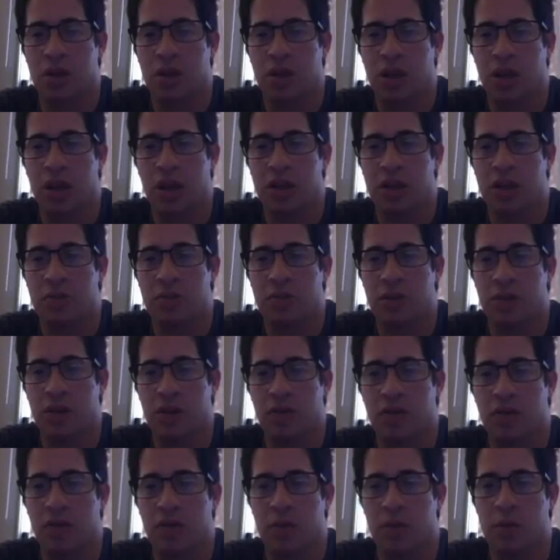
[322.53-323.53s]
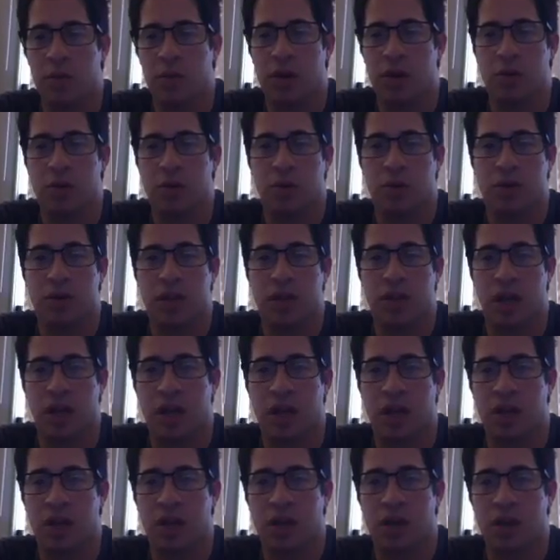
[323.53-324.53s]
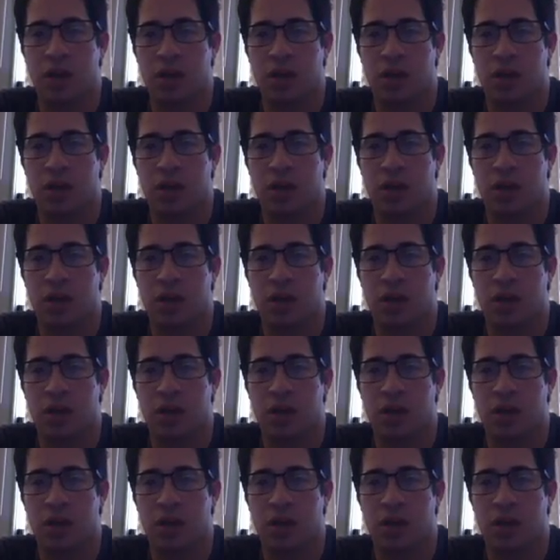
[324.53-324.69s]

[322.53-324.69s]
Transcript: at a speed of 3 meters per second.